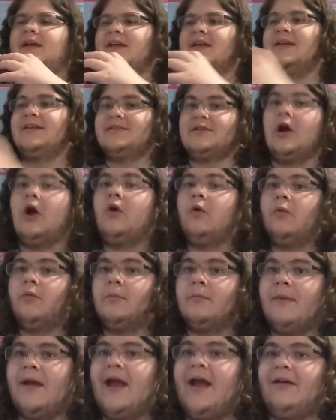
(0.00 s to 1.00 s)
like, his
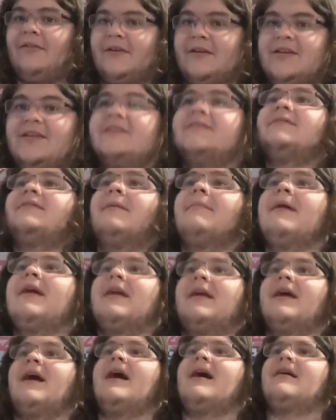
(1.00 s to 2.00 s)
own path. Like, he's the
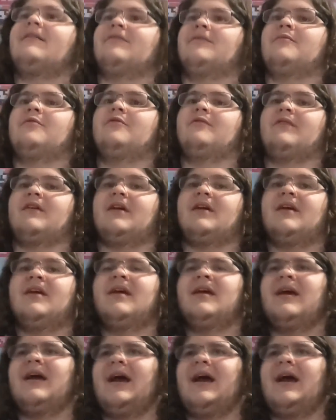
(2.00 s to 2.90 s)
main guy of the movie.